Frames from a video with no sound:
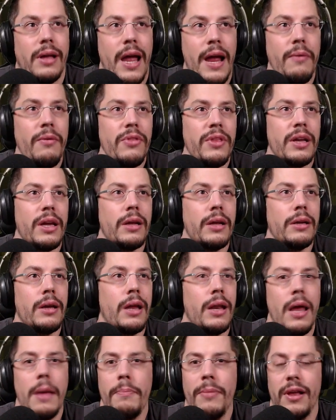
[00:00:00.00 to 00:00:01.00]
Everything
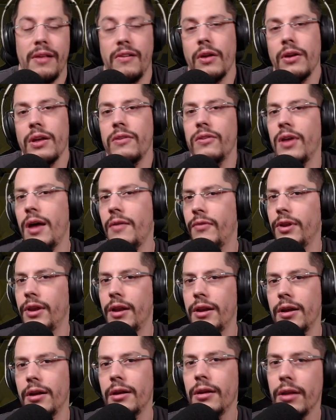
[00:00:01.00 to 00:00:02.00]
can happen, as long as you have
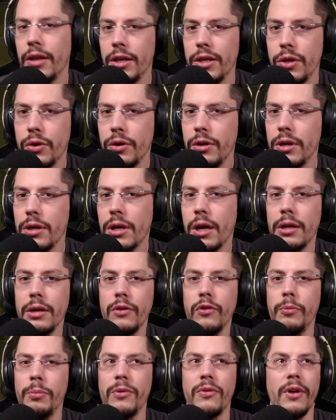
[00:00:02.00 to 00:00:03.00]
another unit you can
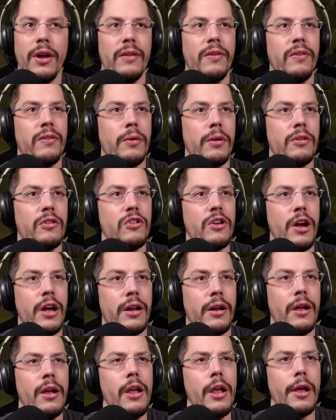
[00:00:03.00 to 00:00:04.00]
use besides the
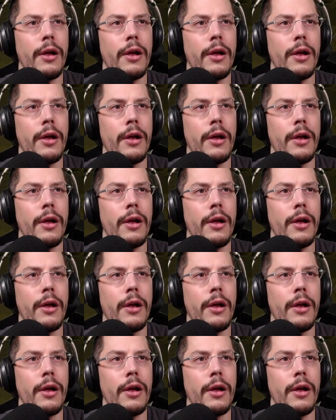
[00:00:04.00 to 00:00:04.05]
giant.